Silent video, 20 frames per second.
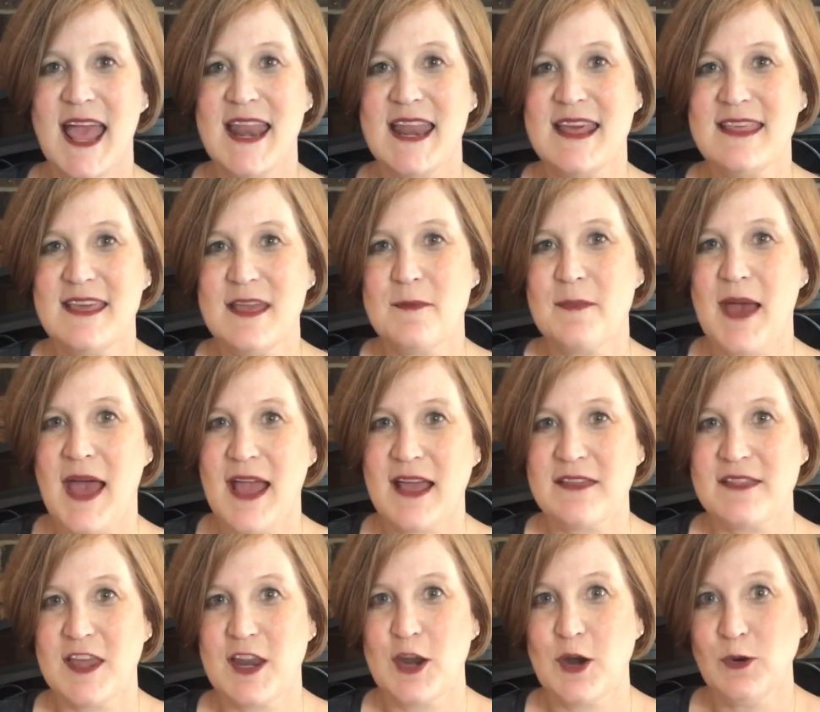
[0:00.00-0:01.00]
anything
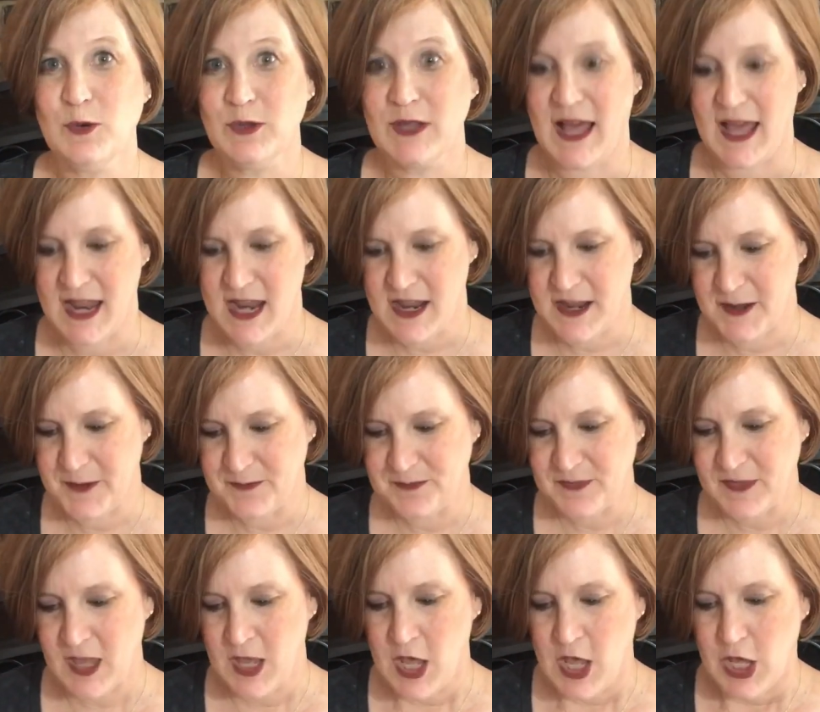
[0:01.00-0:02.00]
back that you don't like.
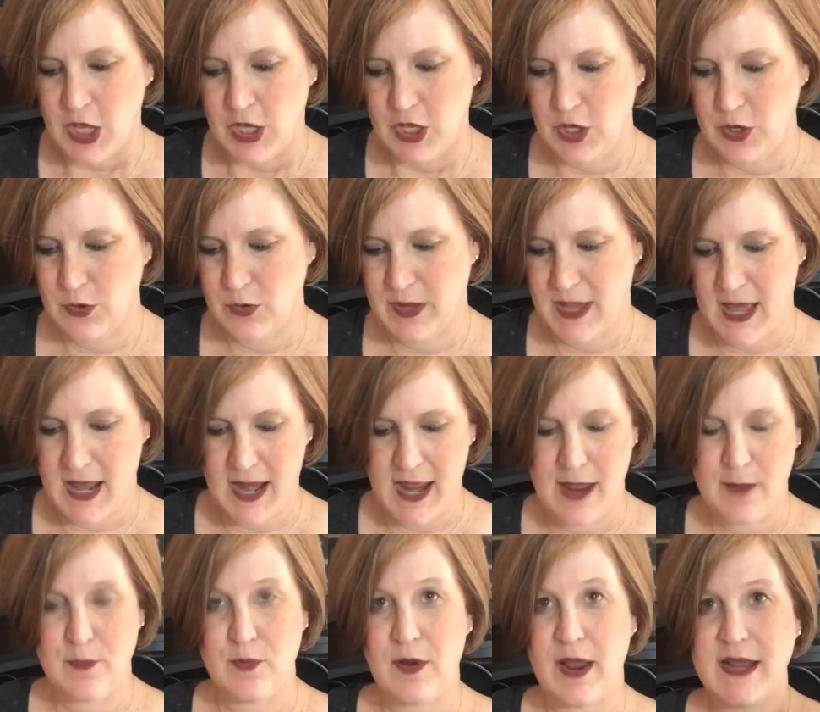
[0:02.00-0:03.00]
You get
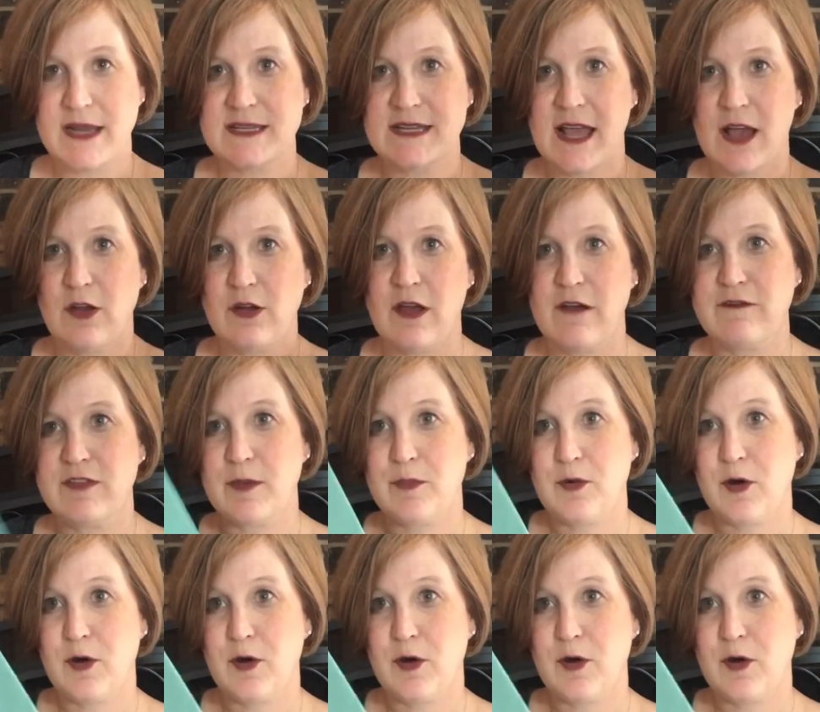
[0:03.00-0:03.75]
a breakdown of the